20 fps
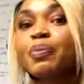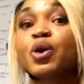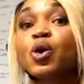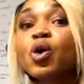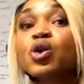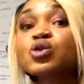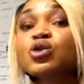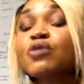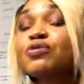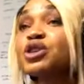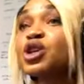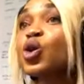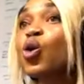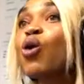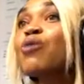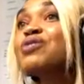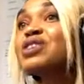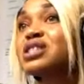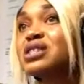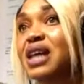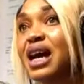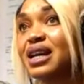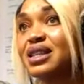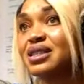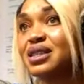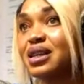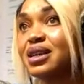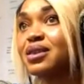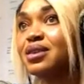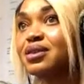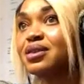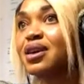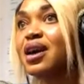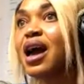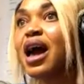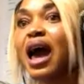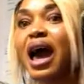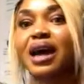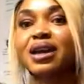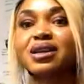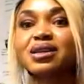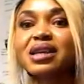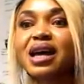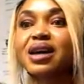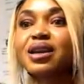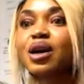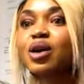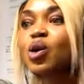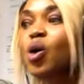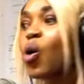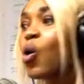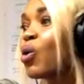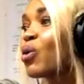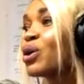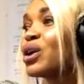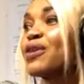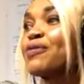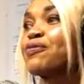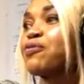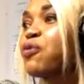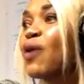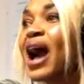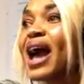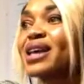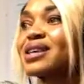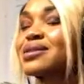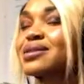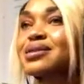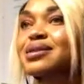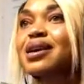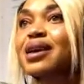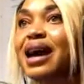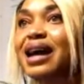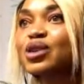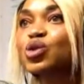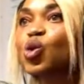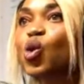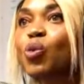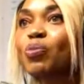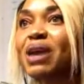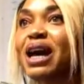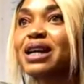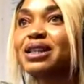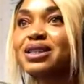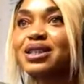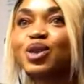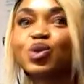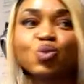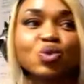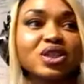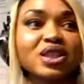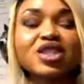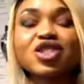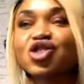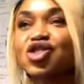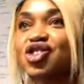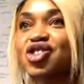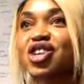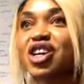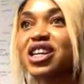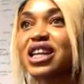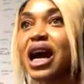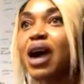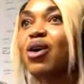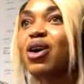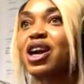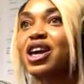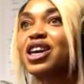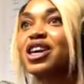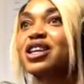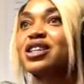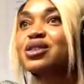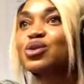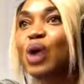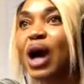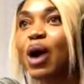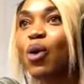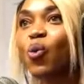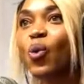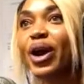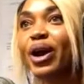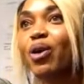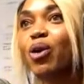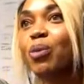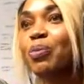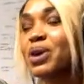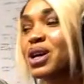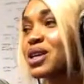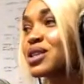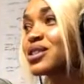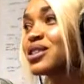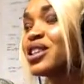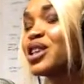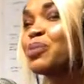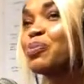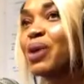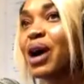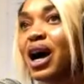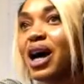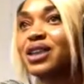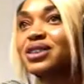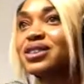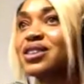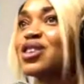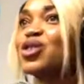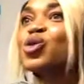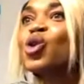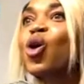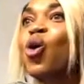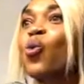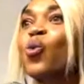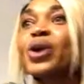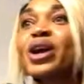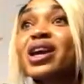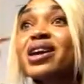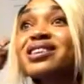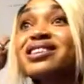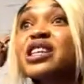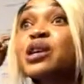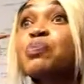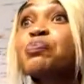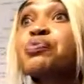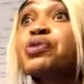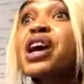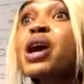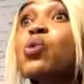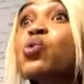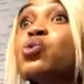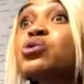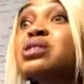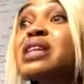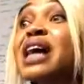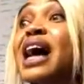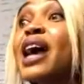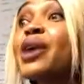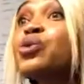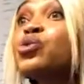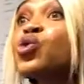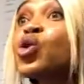Because of the COVID-19, I decided, oh, if I stay at home like this with these children now, eat and wake up, sleep, and the brain will die.